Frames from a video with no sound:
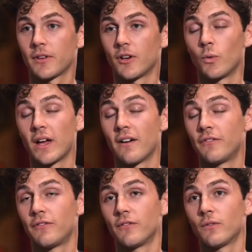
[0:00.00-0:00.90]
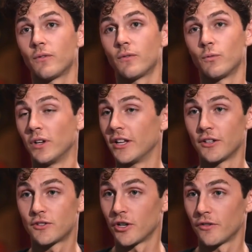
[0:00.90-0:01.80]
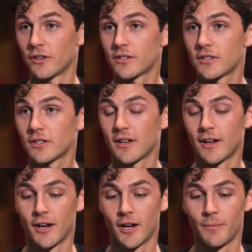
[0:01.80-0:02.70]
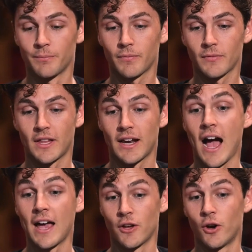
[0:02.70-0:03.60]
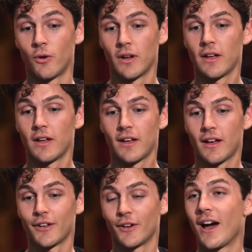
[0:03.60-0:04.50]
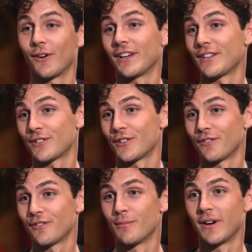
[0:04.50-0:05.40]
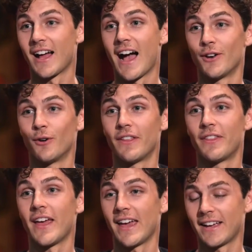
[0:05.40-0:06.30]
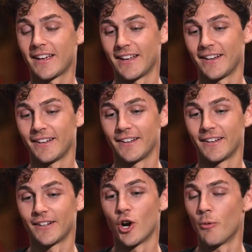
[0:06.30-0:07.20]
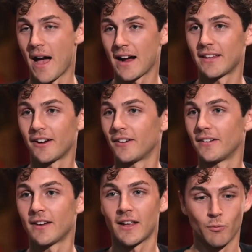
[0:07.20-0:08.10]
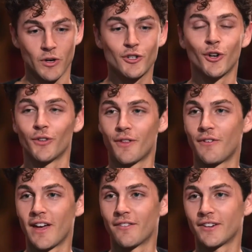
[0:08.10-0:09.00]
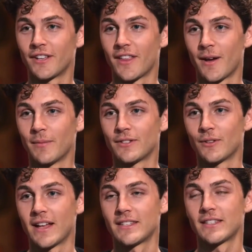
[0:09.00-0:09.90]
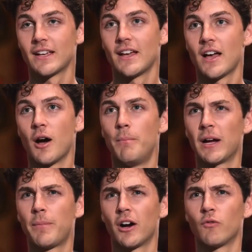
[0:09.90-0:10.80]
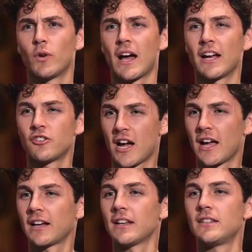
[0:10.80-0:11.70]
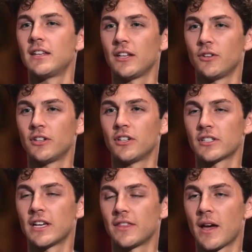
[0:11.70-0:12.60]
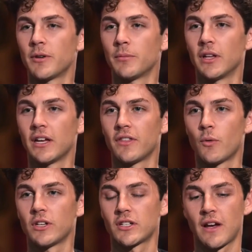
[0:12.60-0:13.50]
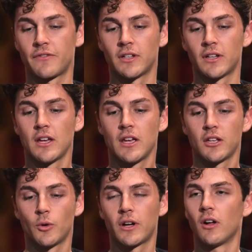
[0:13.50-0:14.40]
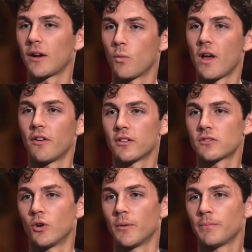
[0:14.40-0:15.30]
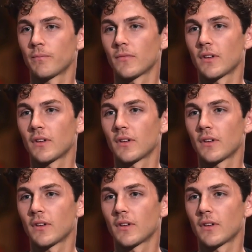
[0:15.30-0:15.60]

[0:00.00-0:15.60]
We have really good servers that I know. I don't get to serve, but I know that they can go back there and return the favor to them. And so that's a big part of what I try and continue to just get them to believe, and that we just have to, we call it weather the storm.